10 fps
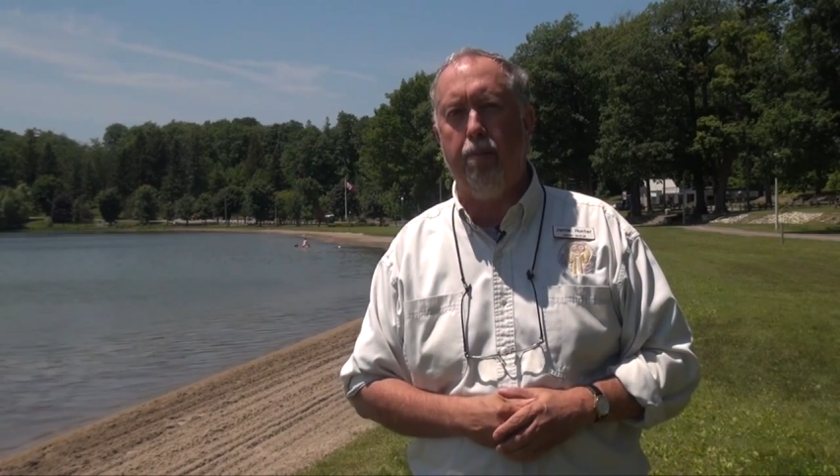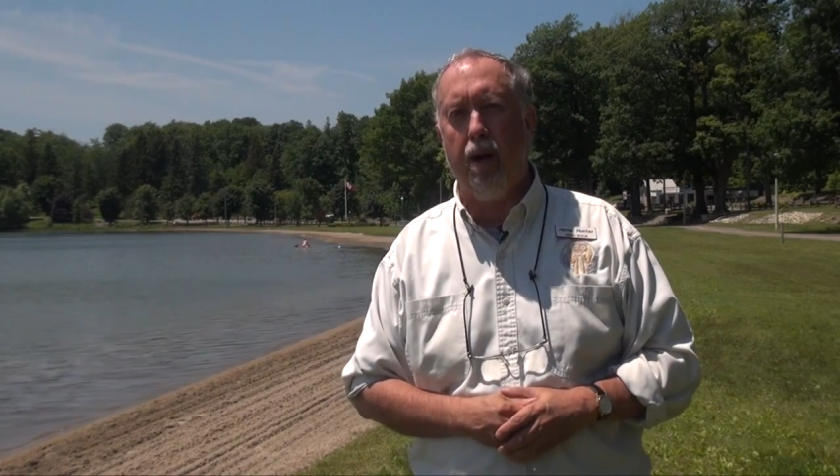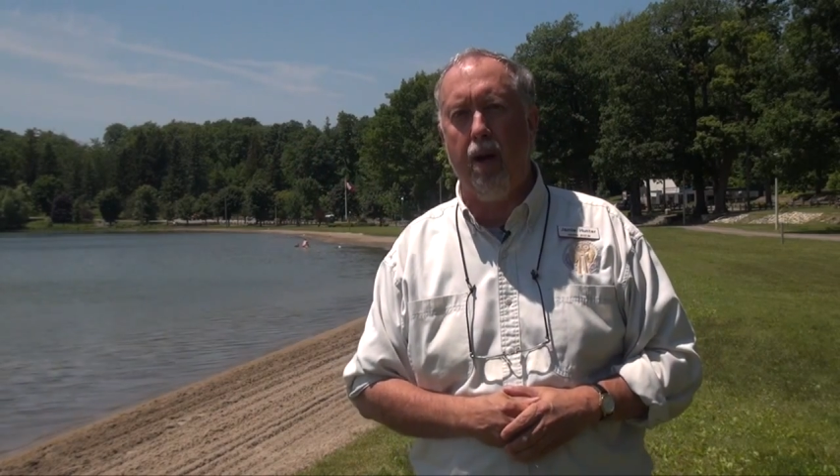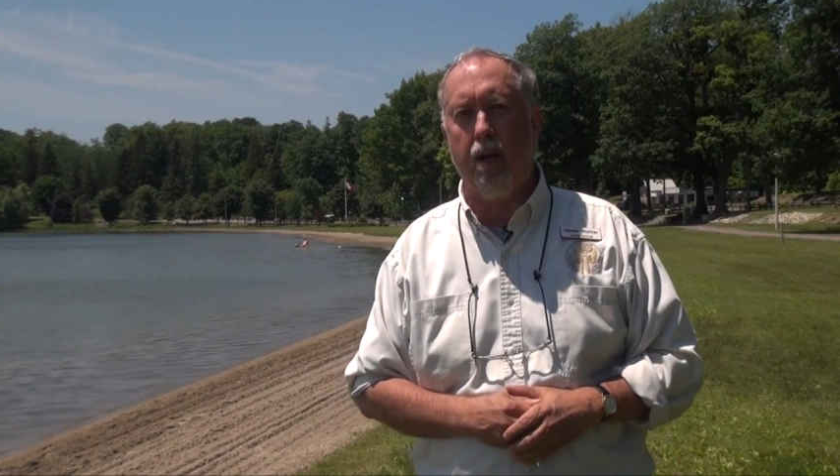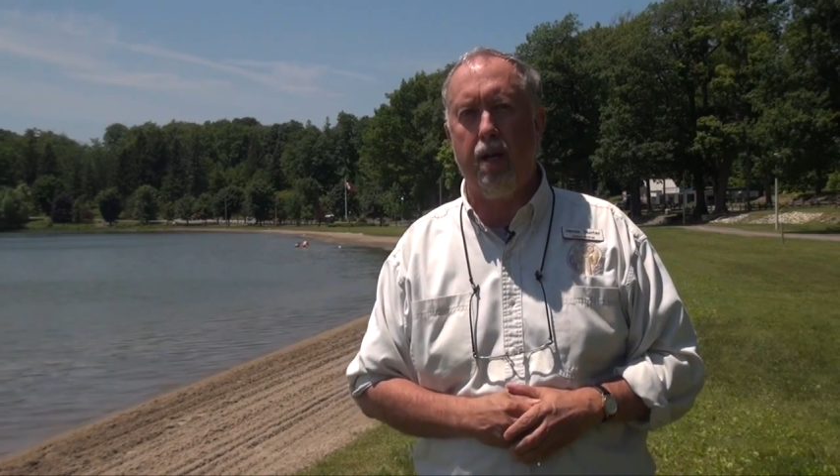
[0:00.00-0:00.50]

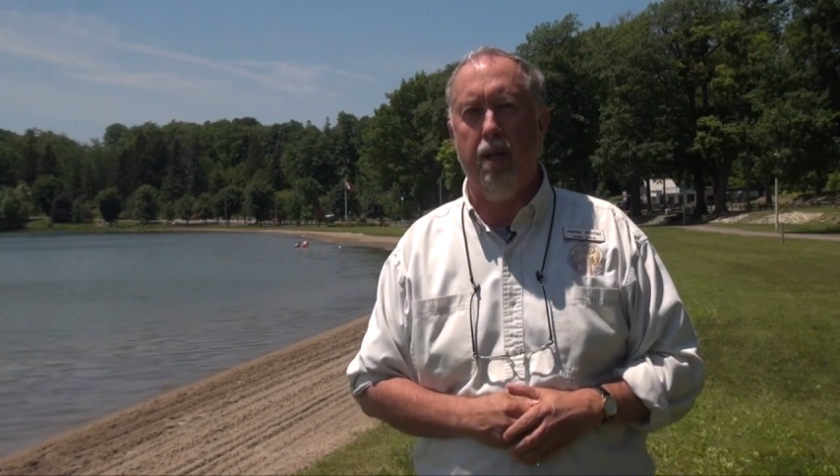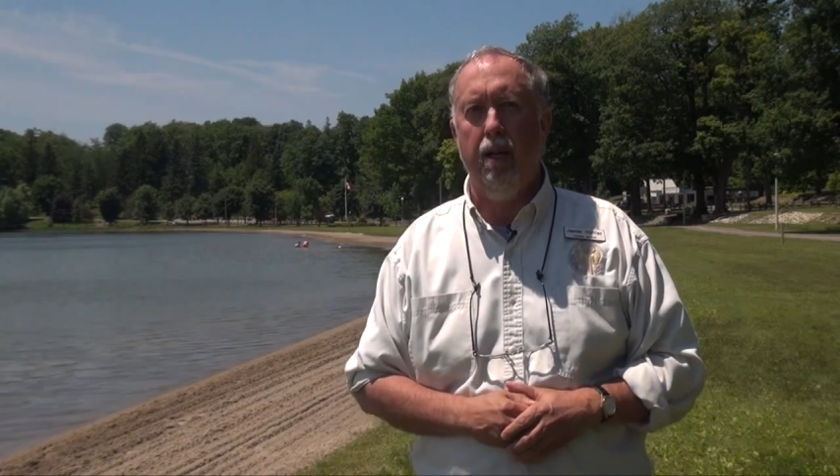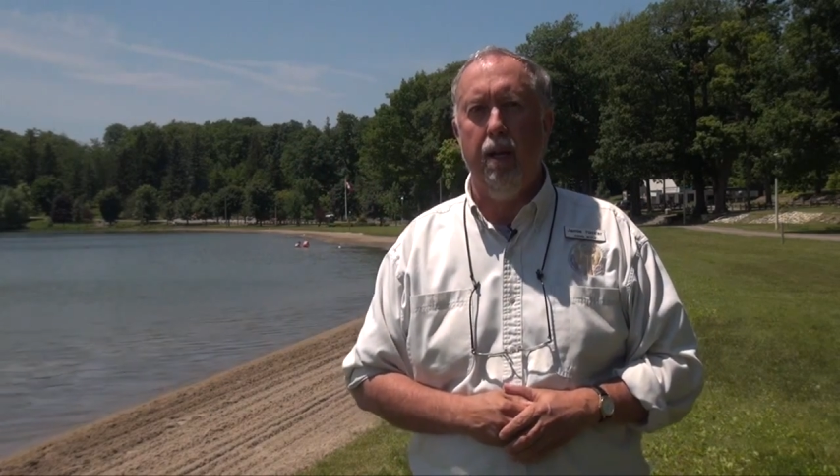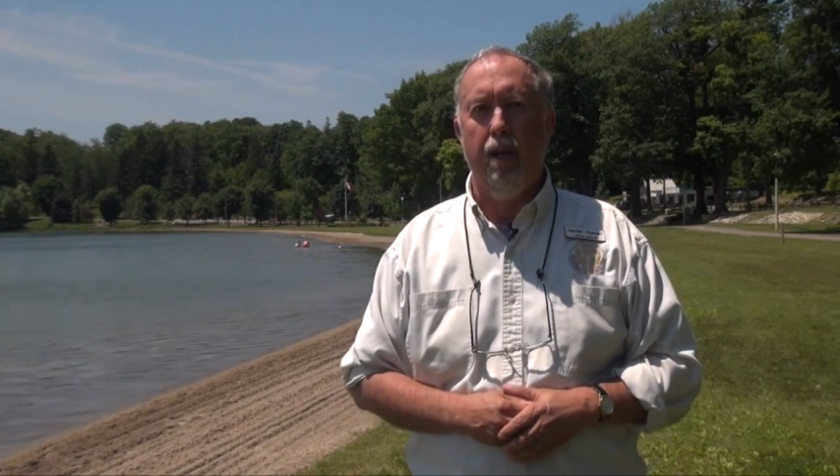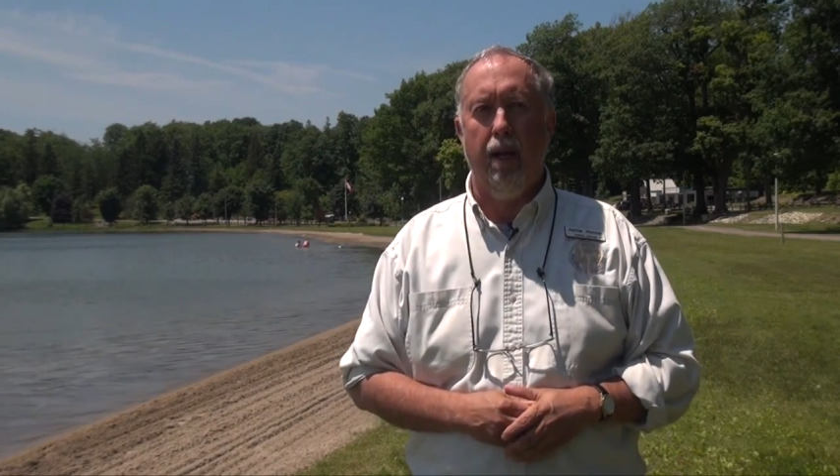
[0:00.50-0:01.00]
park.
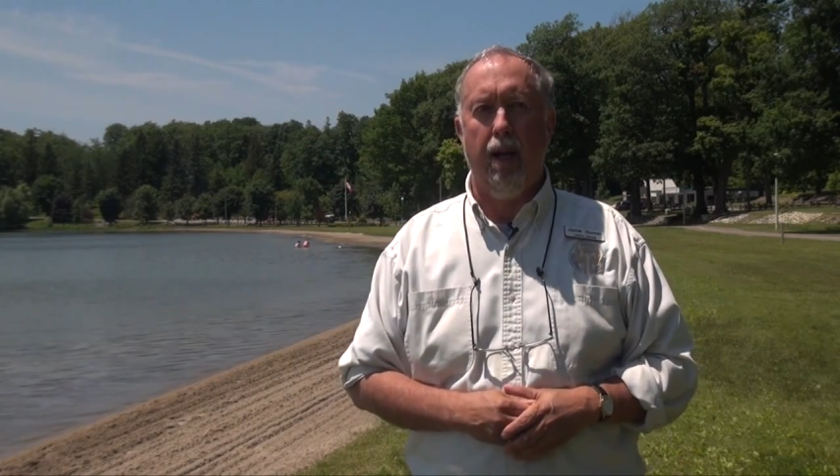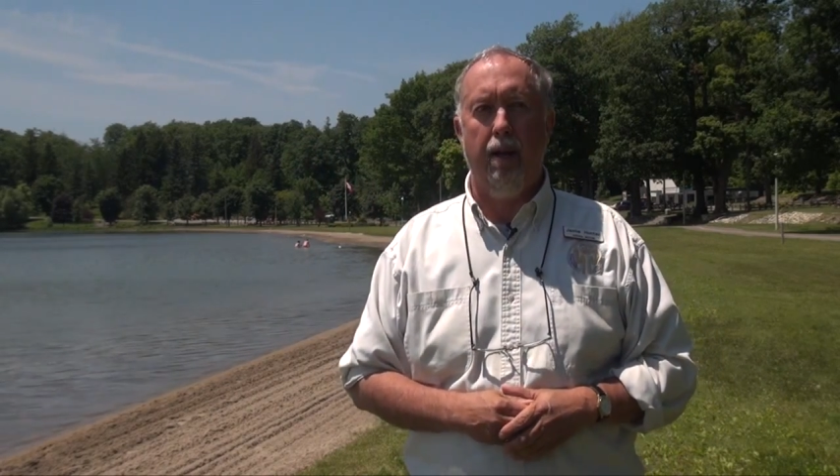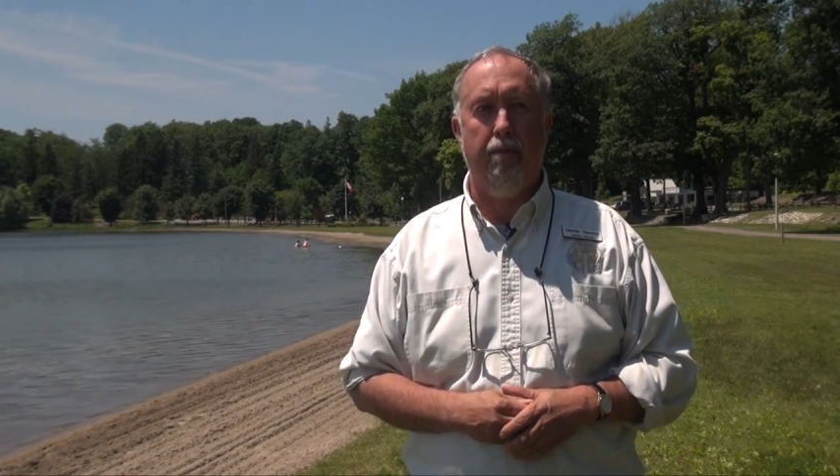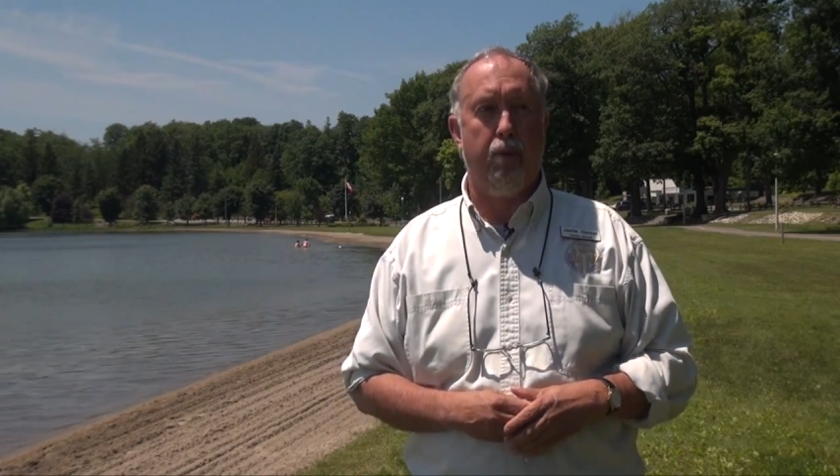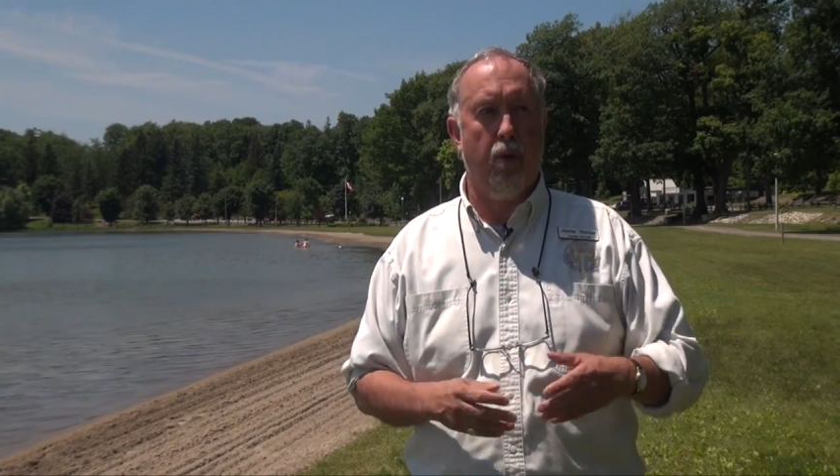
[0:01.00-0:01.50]

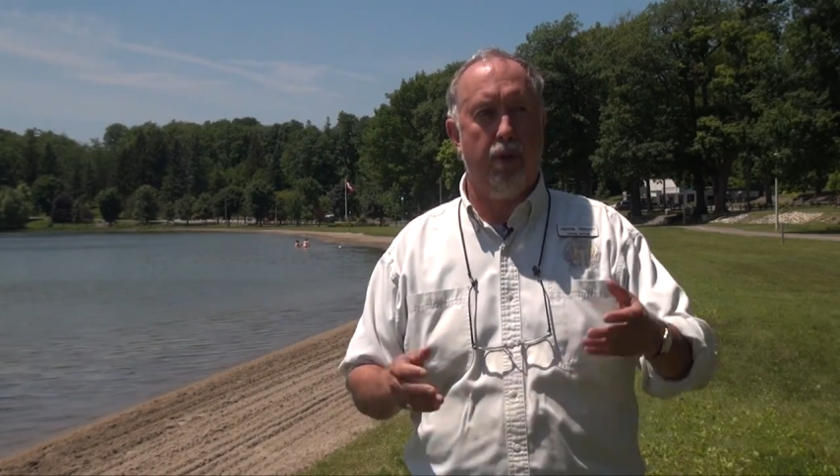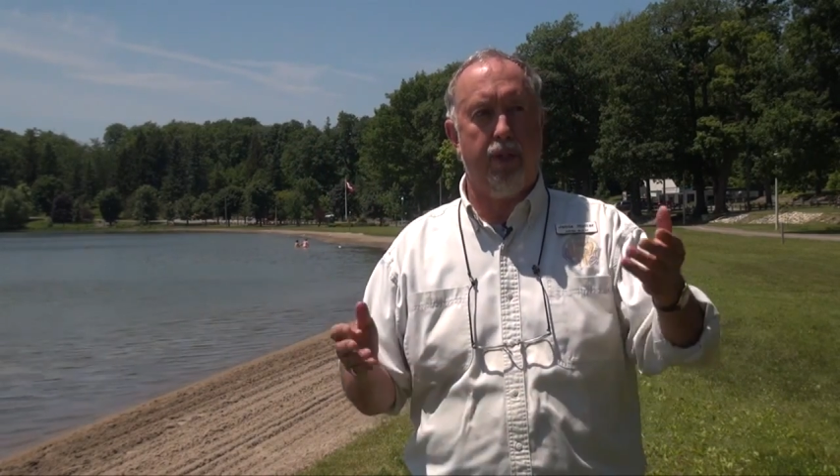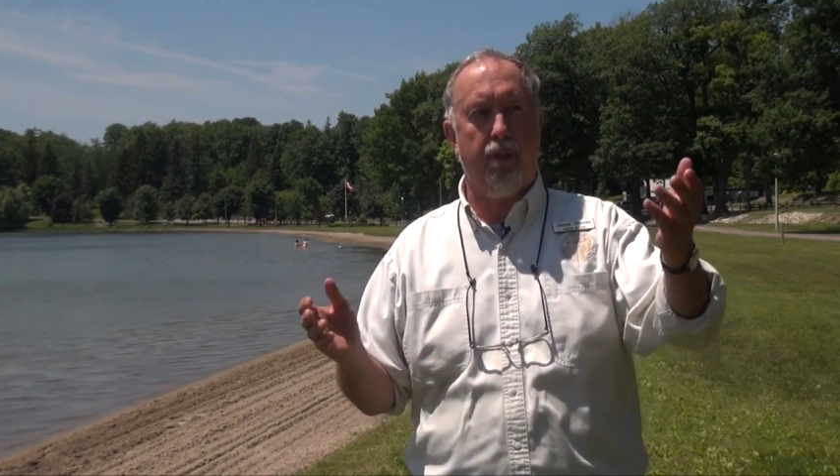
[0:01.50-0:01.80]
Uh, of course,